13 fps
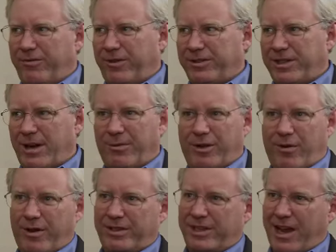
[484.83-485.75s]
for example,
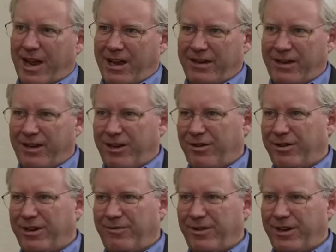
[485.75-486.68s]
USAID or
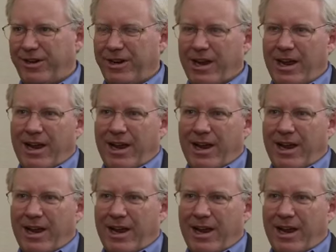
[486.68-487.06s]
DFID